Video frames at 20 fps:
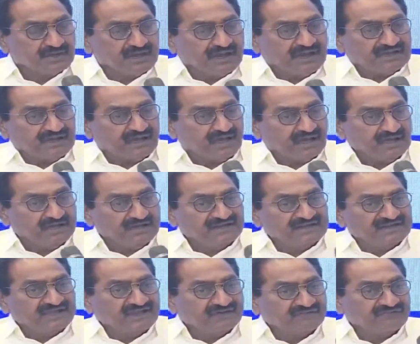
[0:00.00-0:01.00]
And all
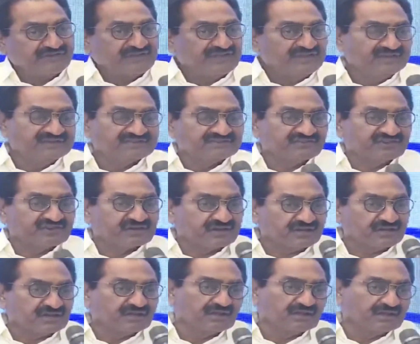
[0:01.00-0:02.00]
entire files
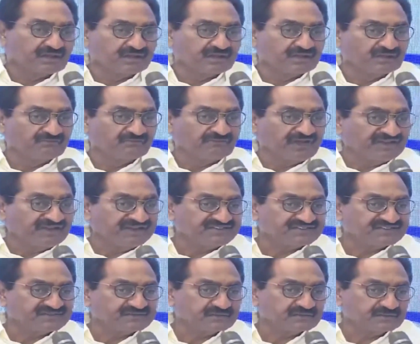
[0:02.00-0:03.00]
were
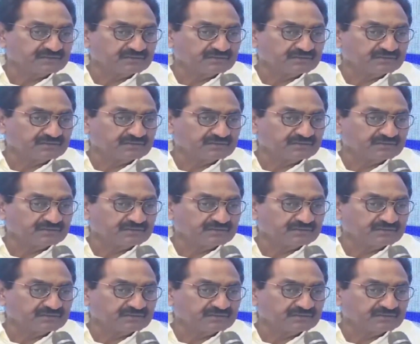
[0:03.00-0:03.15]
vanished.